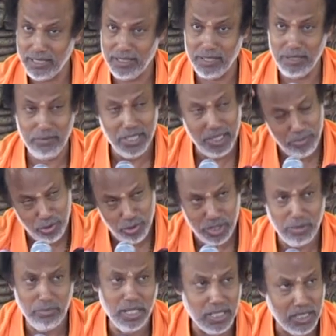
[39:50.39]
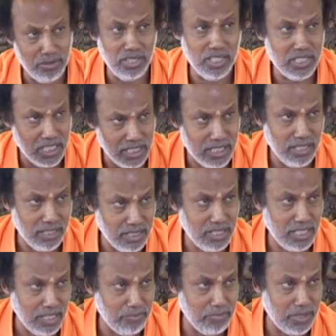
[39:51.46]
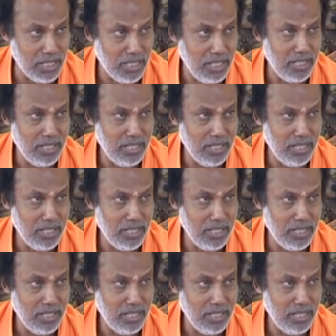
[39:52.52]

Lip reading: even if you say multiverse as a concept,